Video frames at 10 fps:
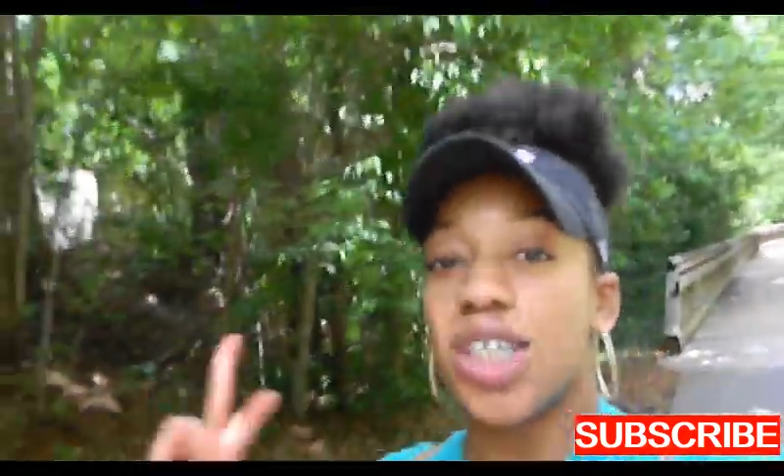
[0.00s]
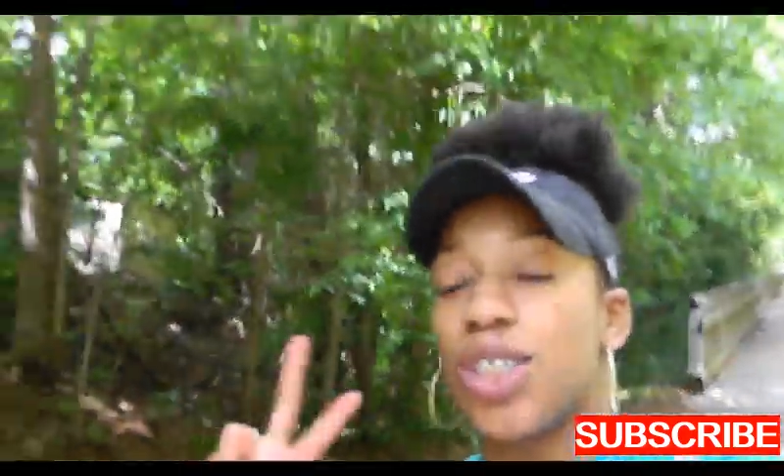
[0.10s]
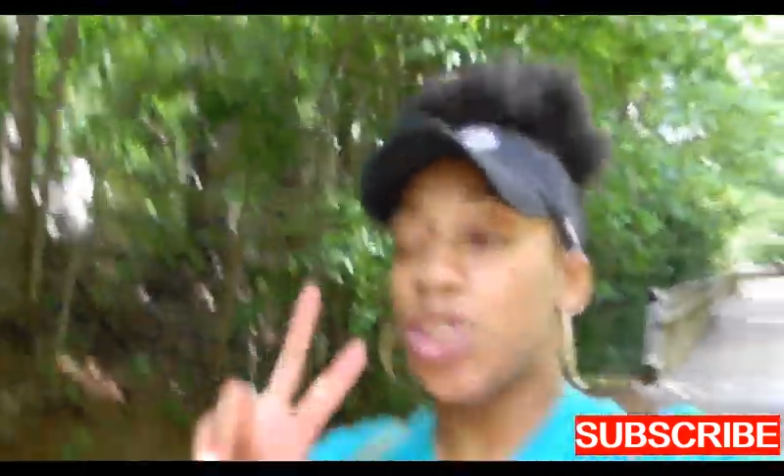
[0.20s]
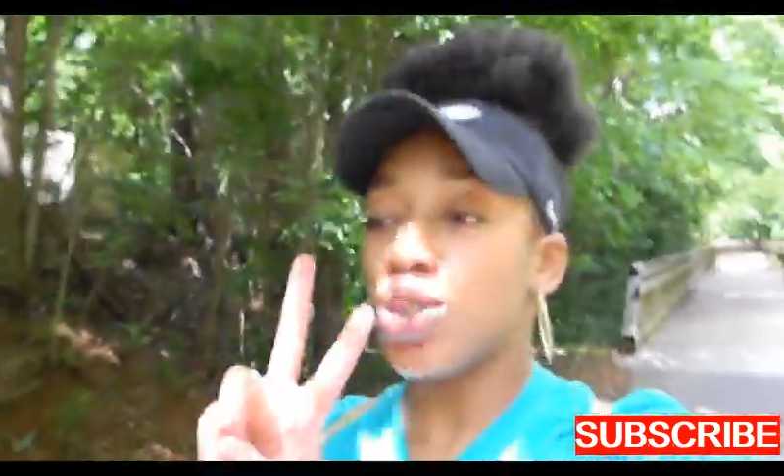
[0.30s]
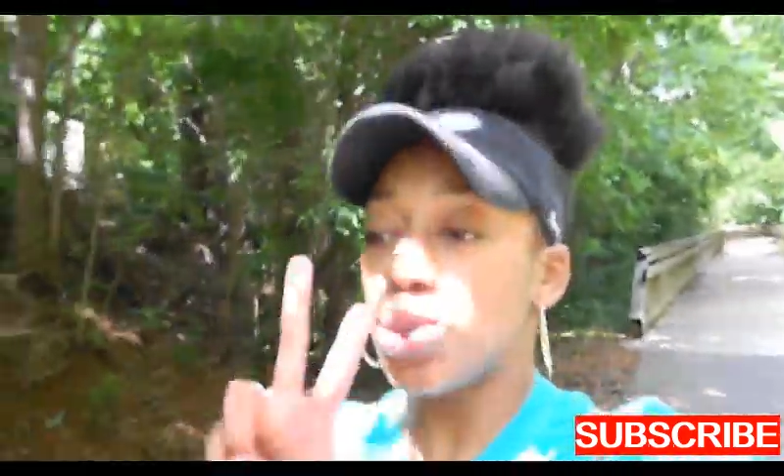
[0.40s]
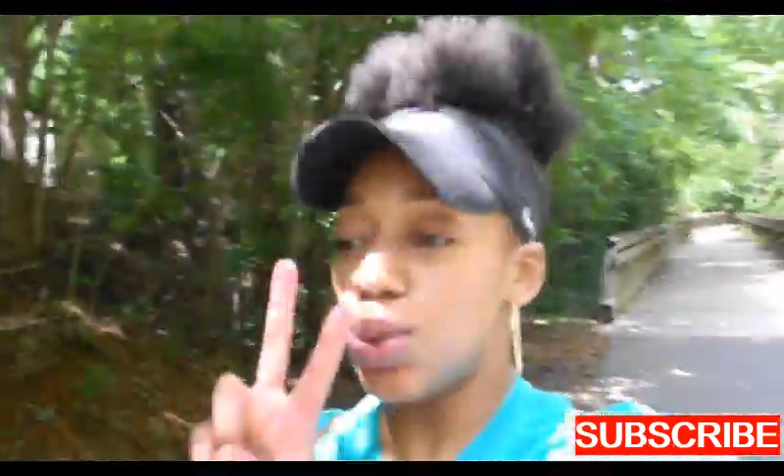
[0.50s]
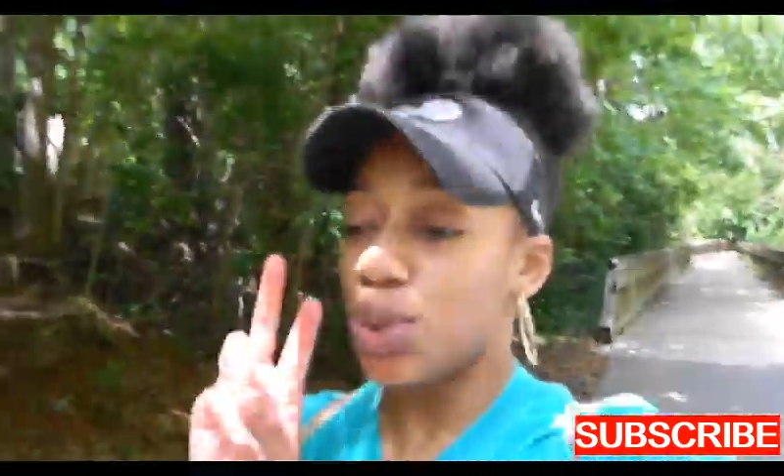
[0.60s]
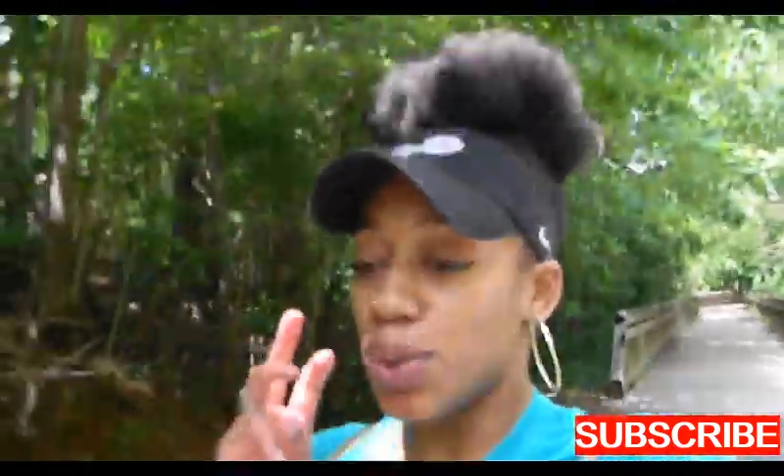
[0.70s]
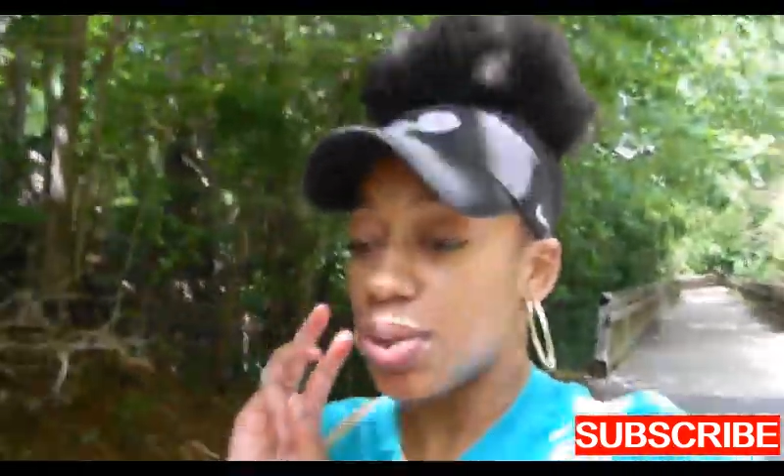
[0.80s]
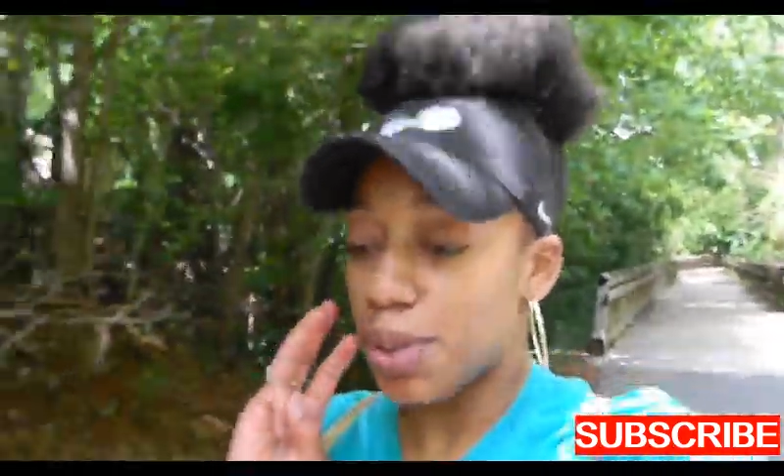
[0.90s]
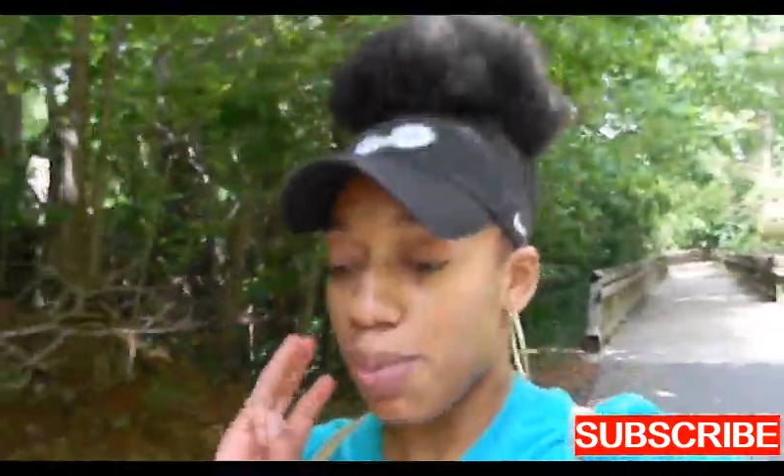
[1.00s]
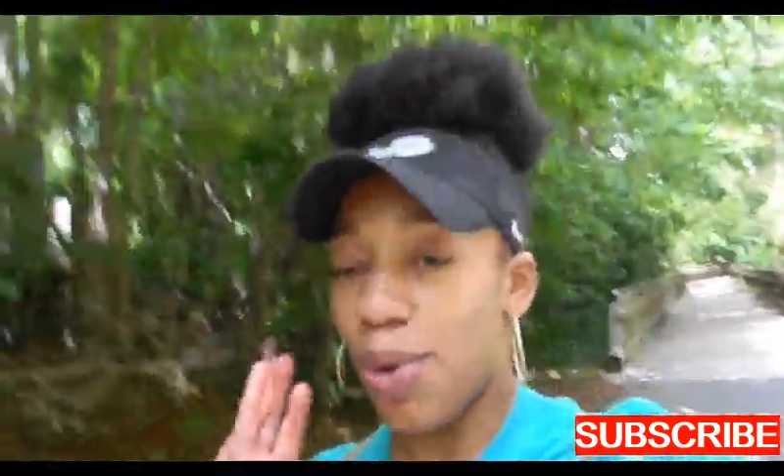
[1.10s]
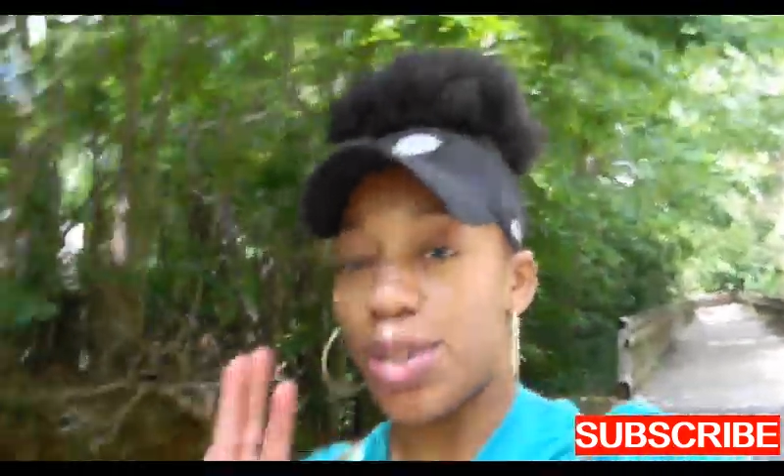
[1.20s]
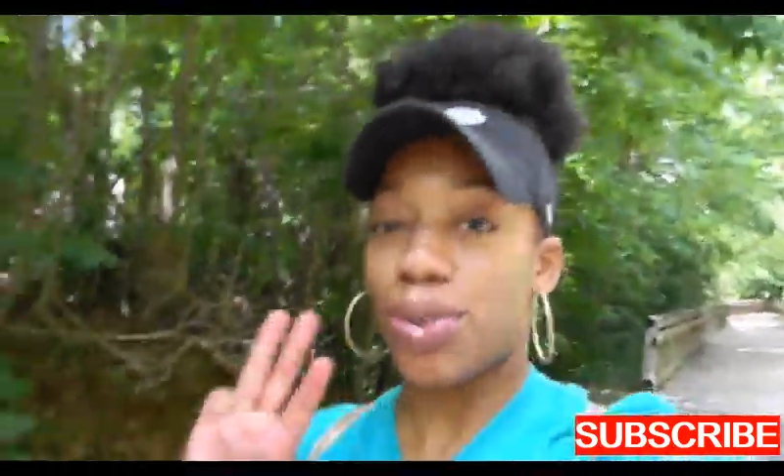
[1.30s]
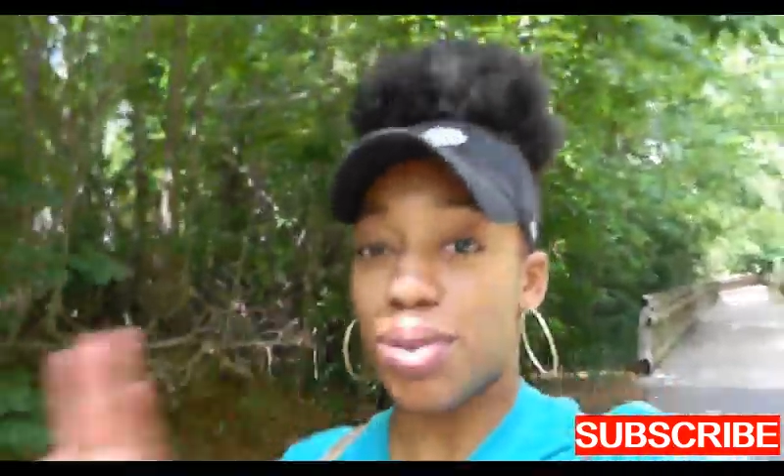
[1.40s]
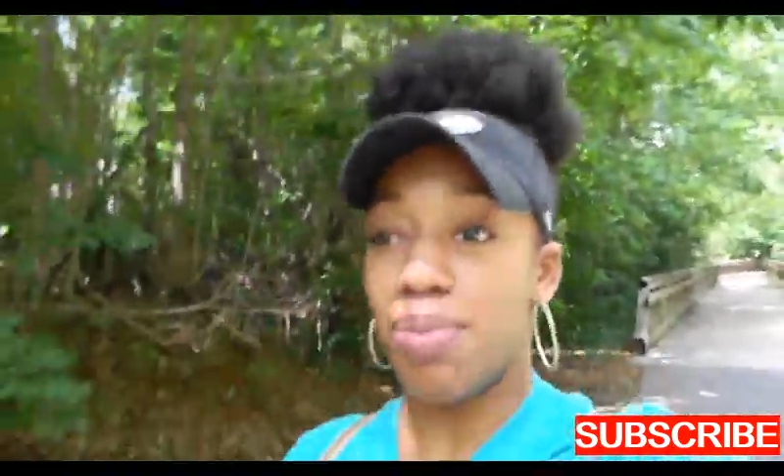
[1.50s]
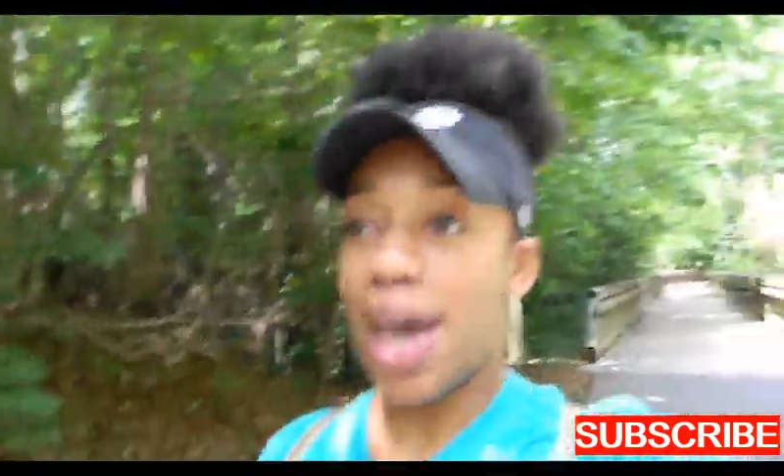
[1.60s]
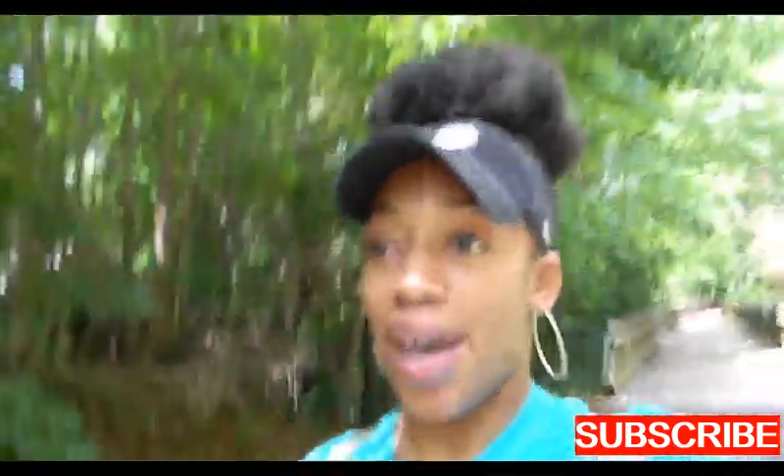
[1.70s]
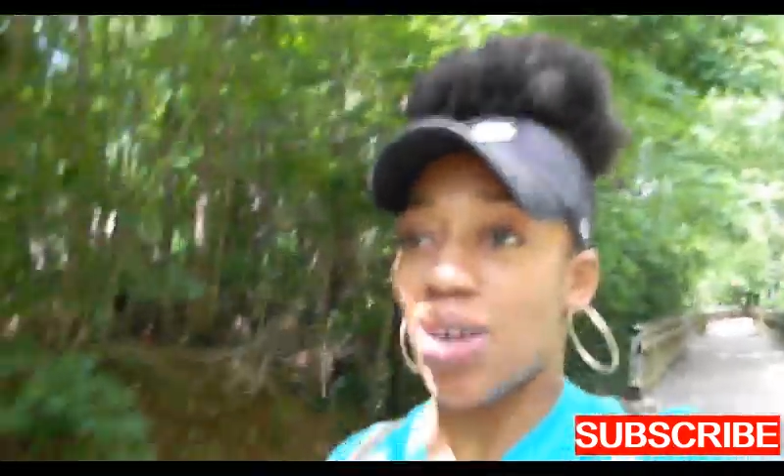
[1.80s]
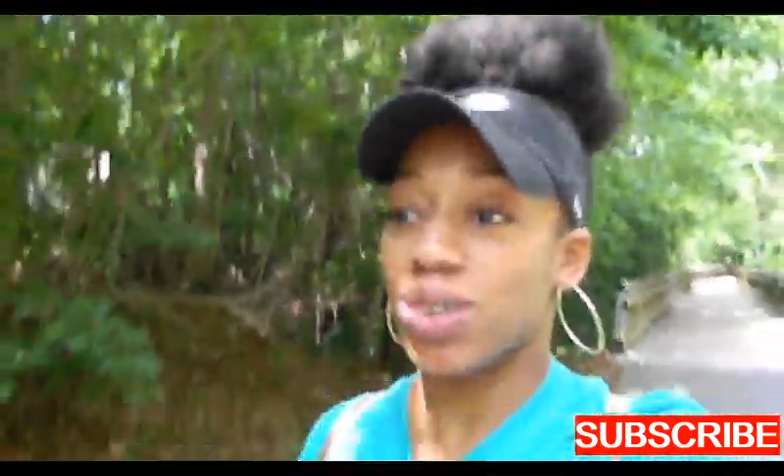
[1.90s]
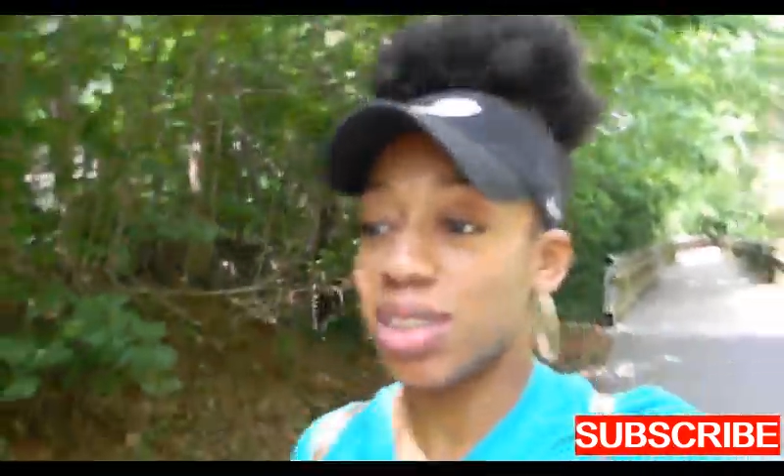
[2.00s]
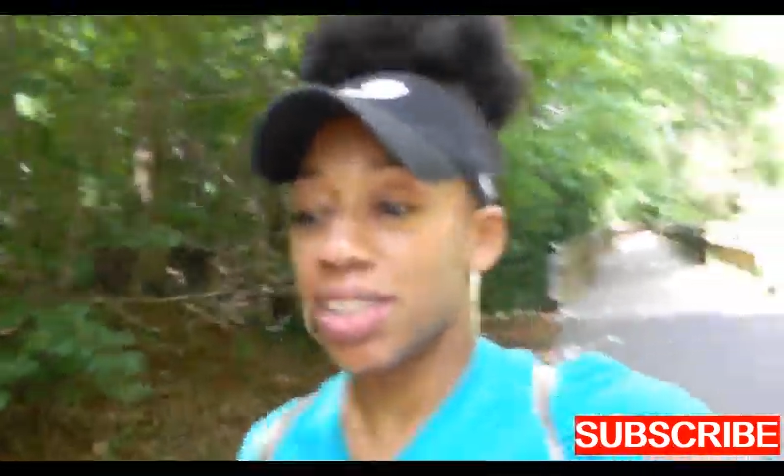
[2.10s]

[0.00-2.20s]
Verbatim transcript: 2.3 miles.